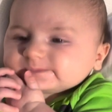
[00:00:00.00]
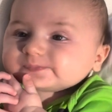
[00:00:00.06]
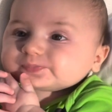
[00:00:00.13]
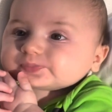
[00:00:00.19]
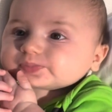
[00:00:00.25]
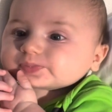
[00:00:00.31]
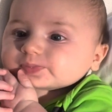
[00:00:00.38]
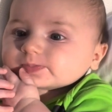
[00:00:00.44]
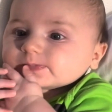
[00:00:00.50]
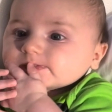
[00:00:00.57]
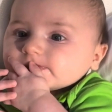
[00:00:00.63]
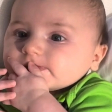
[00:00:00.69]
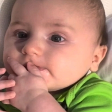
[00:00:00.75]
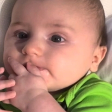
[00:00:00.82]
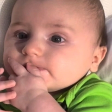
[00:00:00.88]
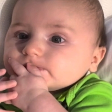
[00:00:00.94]

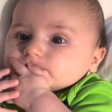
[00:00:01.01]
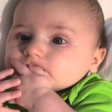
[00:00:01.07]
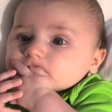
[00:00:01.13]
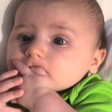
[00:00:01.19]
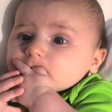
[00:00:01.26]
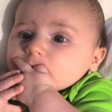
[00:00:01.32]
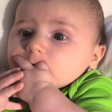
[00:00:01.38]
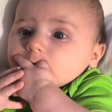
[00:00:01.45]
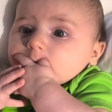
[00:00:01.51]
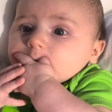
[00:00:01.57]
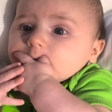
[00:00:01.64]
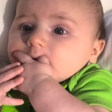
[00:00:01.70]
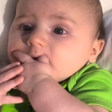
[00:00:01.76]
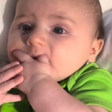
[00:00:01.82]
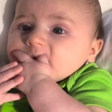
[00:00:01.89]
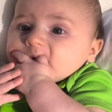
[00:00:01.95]
especially in the first
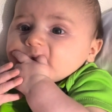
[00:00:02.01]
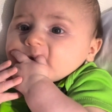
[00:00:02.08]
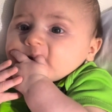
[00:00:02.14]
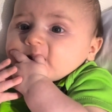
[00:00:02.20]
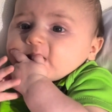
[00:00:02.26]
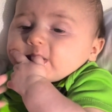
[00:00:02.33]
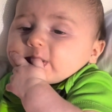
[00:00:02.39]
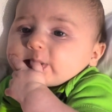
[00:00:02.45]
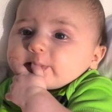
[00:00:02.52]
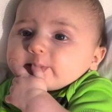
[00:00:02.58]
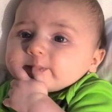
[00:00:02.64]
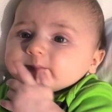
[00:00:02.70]
four months.